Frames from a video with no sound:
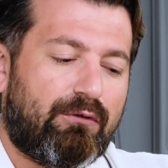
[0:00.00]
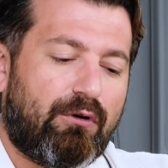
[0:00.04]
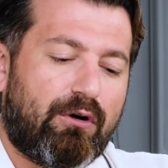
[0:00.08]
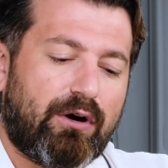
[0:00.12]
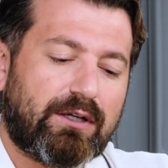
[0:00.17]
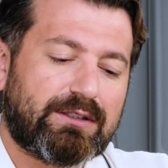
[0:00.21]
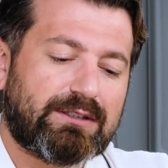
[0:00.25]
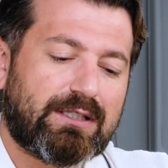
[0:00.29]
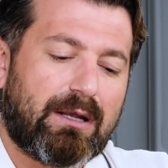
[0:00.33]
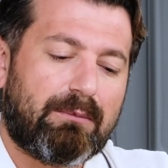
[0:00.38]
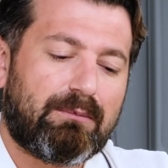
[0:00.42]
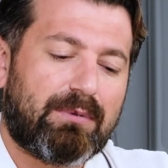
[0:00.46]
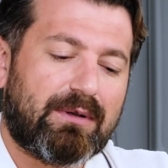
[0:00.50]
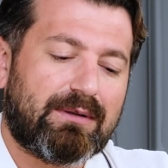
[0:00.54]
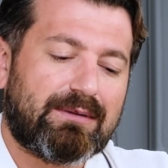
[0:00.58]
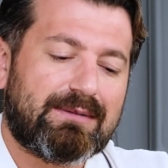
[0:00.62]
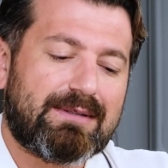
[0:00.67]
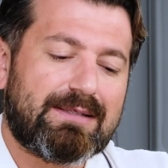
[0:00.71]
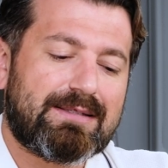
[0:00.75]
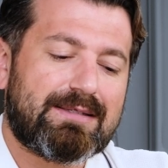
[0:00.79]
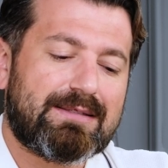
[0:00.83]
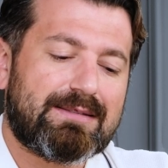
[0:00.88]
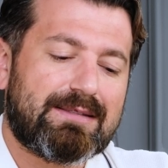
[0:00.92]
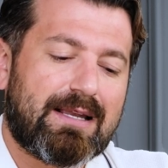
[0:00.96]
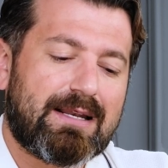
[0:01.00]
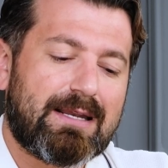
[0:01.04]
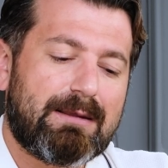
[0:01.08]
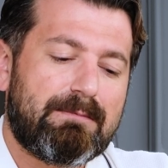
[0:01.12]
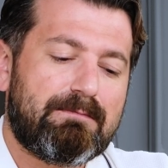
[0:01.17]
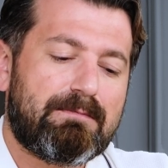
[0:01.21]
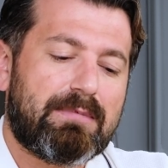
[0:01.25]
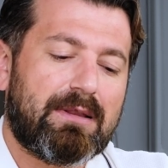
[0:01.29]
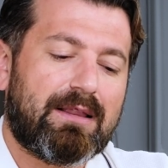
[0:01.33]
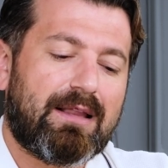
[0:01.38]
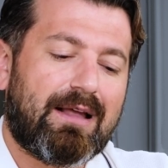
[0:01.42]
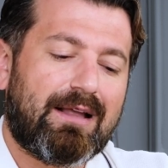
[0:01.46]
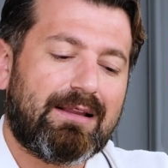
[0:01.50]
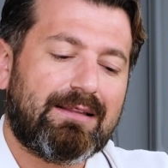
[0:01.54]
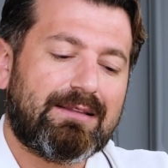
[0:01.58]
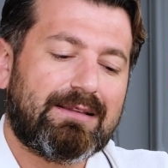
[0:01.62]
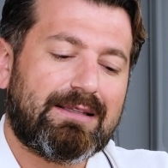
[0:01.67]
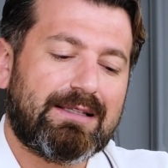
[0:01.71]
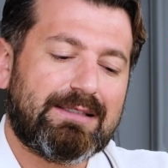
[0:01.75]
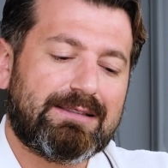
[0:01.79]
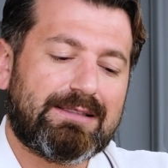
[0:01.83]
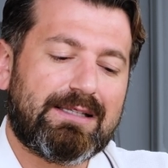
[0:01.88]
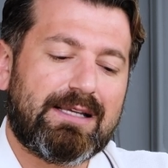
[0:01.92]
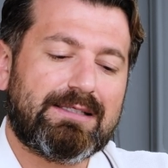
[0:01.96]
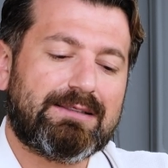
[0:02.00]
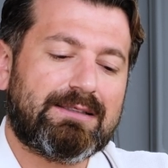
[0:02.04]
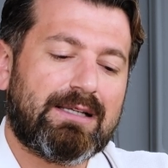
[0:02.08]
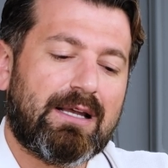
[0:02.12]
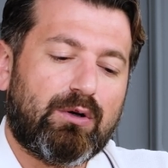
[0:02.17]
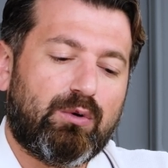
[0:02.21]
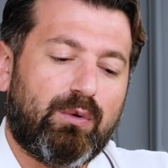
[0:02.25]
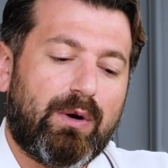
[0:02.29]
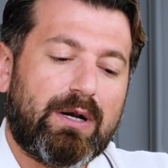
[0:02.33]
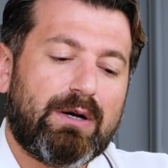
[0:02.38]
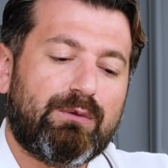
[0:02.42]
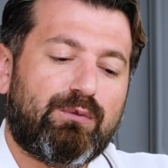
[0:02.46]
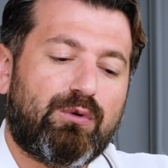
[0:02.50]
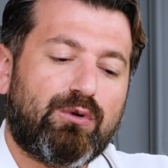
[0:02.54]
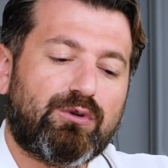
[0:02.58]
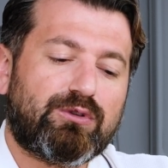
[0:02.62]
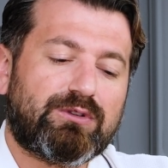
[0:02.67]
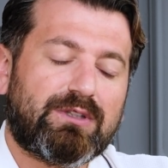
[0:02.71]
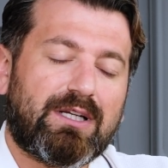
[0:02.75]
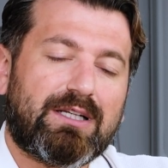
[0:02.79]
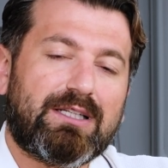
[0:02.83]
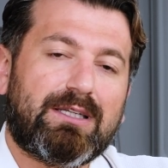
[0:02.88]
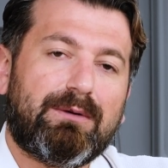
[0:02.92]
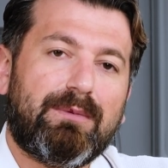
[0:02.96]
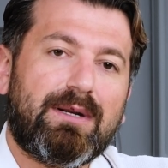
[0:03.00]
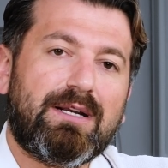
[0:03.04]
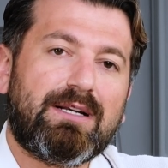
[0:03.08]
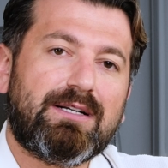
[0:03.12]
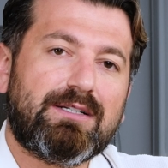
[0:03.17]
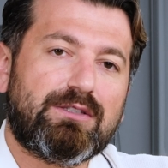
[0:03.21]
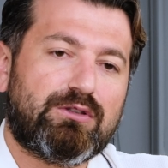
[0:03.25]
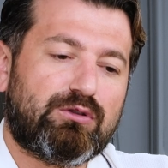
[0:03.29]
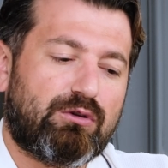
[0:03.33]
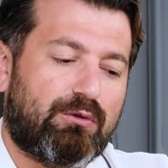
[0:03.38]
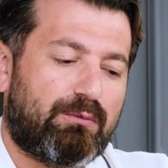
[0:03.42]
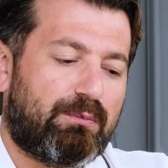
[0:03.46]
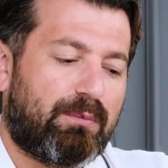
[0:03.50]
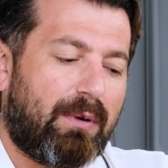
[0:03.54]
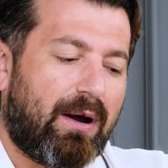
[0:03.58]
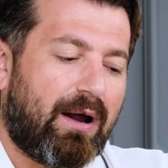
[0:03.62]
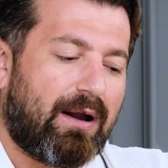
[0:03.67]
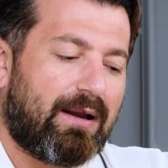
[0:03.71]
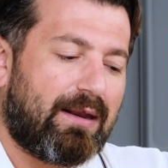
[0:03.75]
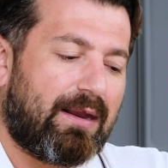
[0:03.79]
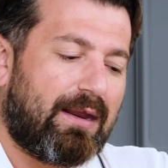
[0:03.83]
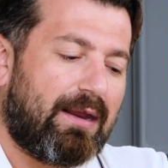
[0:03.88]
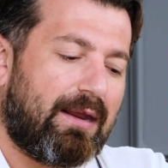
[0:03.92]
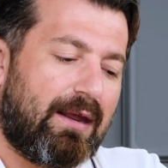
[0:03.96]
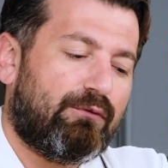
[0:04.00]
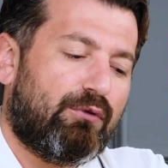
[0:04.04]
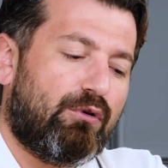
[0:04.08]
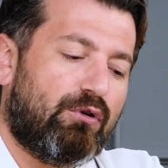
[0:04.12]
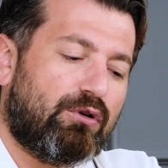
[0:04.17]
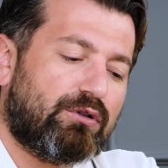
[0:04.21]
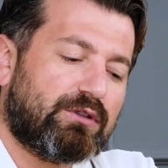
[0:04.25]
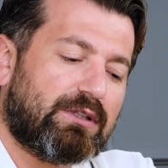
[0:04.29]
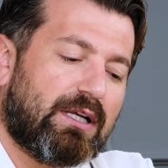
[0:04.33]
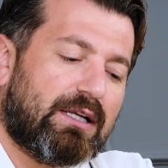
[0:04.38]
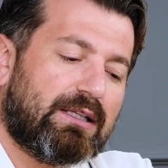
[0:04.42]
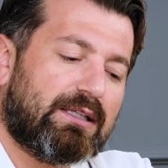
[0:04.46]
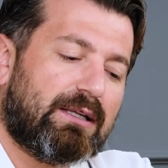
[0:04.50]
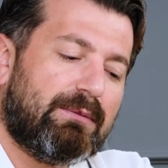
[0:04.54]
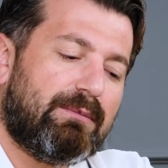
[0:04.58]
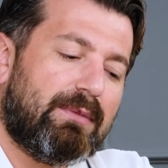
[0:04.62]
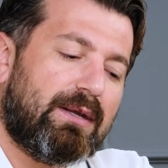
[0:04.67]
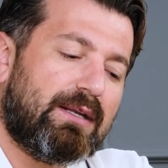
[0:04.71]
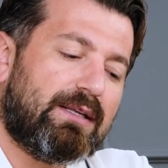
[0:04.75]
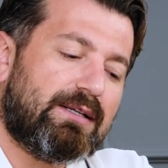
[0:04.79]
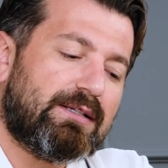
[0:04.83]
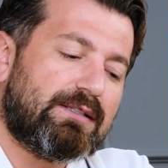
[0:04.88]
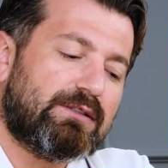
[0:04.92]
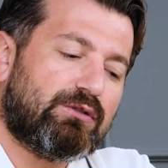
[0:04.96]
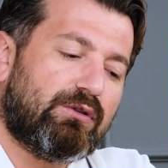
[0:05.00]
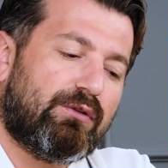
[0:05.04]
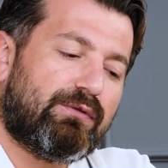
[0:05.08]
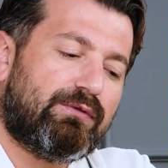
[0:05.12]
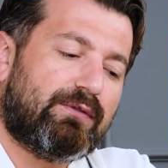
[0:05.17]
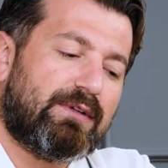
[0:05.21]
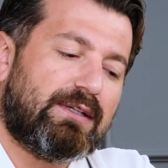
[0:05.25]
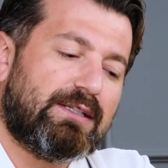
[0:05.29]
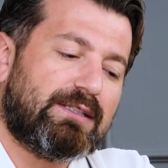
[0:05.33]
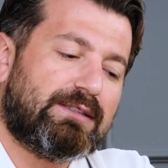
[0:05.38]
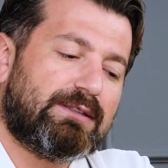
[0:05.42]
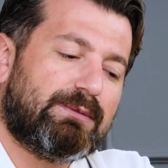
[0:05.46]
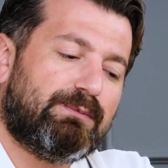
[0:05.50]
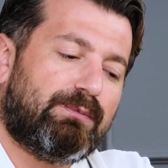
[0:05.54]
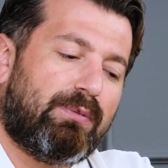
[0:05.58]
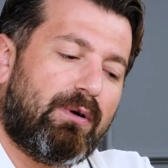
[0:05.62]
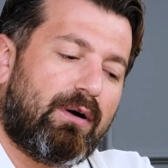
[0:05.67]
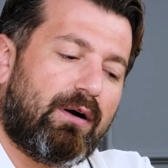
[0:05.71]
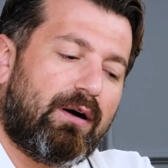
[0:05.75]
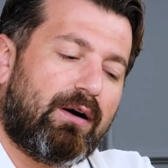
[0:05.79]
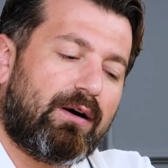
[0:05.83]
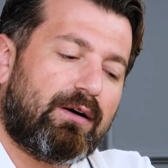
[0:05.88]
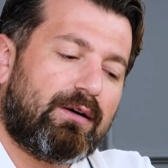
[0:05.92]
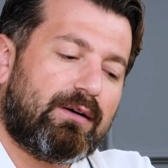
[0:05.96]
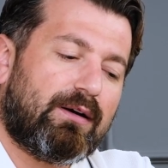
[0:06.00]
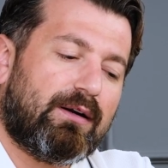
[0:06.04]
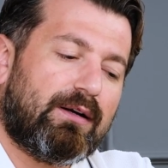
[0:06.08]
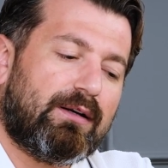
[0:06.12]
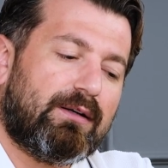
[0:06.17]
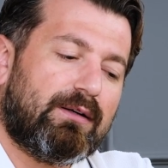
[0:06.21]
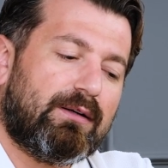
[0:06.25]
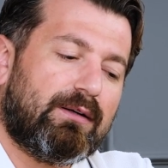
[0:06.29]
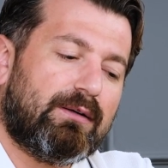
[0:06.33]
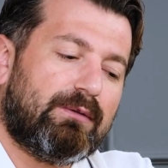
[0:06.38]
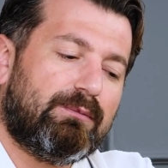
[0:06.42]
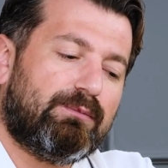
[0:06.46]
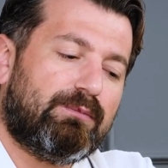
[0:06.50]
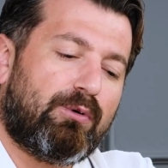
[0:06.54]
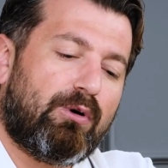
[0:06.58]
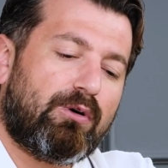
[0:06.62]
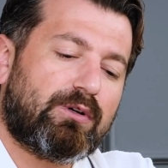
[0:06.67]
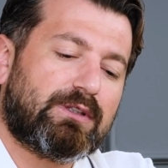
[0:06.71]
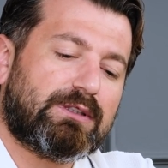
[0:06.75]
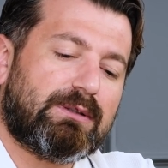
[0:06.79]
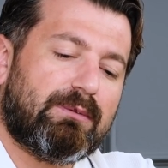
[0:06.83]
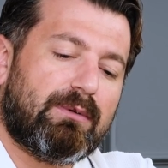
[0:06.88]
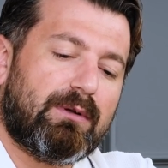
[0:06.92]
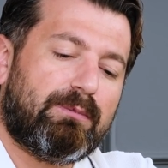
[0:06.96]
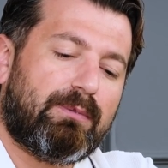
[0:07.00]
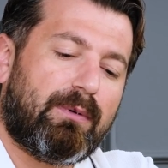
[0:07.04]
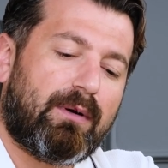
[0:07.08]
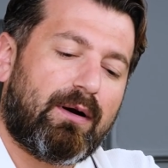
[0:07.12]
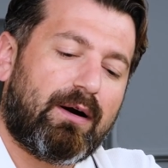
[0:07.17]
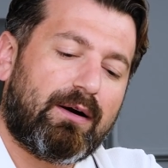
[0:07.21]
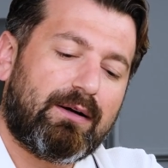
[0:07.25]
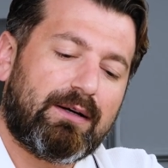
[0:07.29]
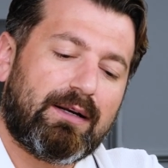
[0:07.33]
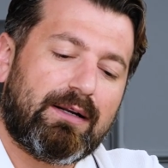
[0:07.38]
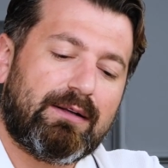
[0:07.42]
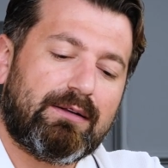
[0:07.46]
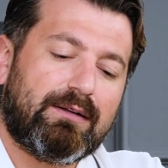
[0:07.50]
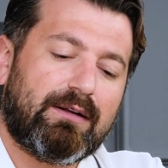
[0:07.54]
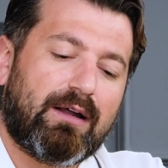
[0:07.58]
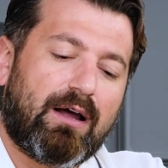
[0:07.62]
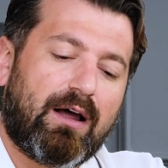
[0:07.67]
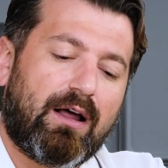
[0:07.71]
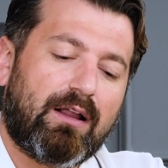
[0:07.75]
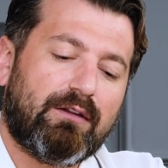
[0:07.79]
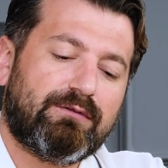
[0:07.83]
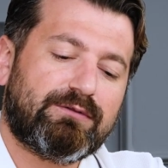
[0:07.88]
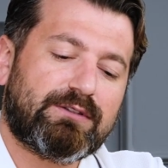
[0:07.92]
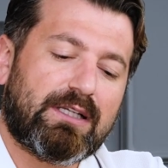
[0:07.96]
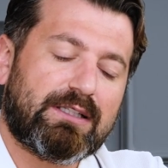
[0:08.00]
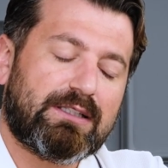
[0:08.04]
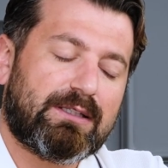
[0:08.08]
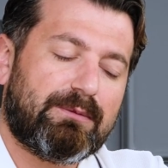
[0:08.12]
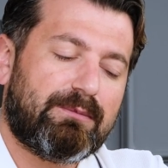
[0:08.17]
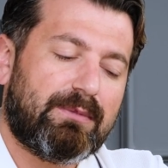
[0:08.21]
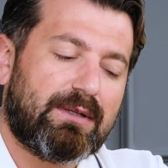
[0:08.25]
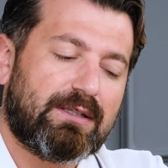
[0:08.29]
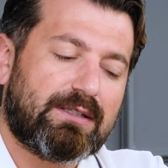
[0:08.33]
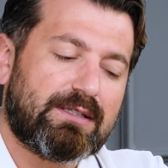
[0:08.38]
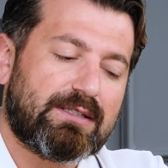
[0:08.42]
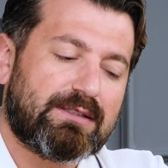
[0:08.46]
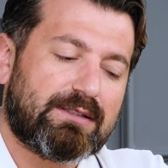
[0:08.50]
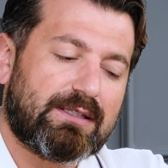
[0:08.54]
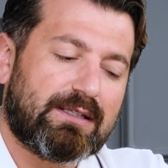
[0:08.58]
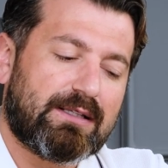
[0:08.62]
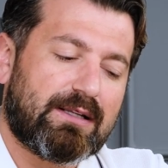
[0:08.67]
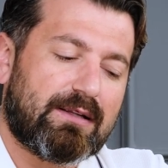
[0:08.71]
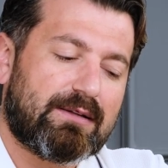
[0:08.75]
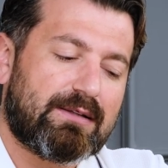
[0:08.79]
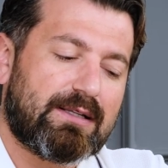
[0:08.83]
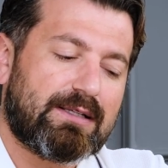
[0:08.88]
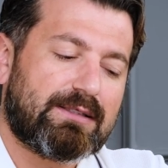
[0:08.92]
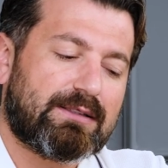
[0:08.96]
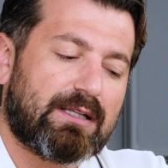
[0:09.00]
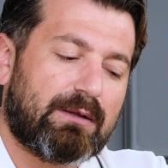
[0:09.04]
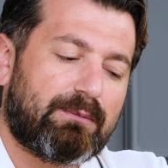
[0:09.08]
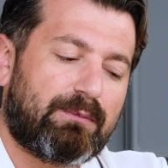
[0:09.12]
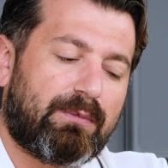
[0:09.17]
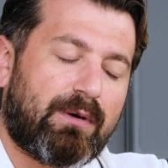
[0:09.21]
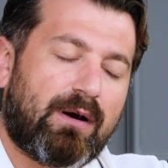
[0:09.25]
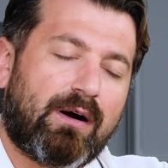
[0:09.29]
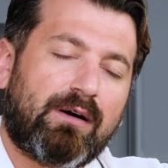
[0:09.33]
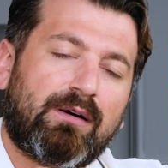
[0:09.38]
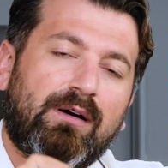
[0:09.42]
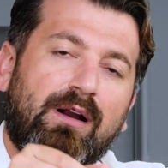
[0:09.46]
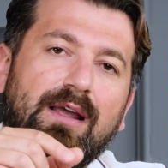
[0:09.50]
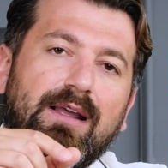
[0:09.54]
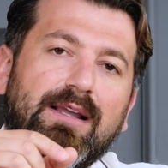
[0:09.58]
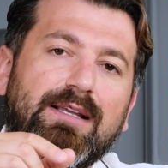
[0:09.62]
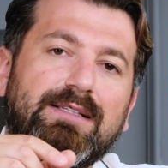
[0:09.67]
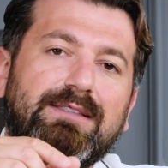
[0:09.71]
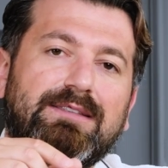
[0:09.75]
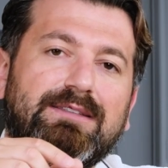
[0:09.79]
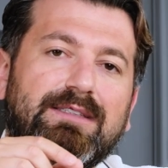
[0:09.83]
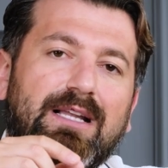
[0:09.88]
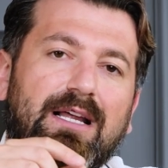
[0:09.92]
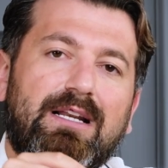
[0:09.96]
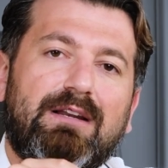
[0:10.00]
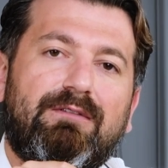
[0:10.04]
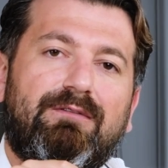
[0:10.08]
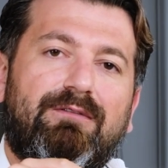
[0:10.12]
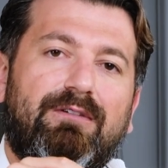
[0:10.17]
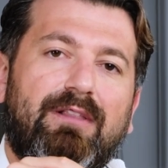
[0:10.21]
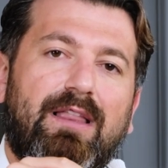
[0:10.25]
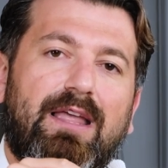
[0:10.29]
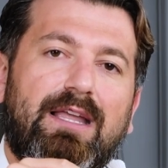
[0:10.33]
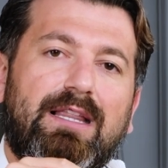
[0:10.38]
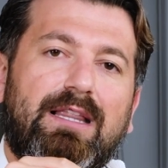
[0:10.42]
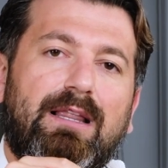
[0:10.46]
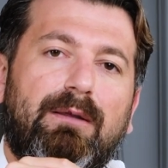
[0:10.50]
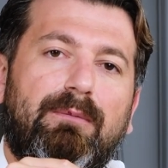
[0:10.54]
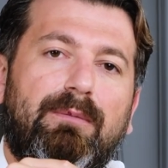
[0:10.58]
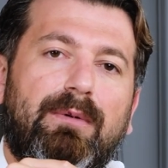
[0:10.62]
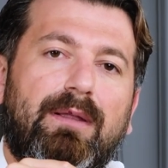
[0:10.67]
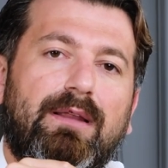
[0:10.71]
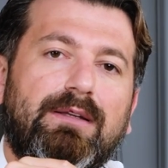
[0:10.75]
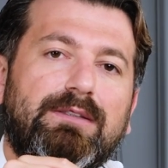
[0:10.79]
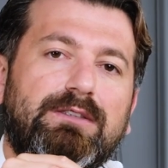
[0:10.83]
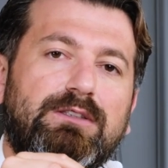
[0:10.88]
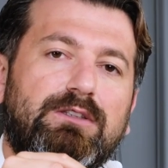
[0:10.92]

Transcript: For example, this is an implant, this has 24 centimeters of body, 4 centimeters of this part and proximal part, and half centimeters in the distal part is non-inflatable.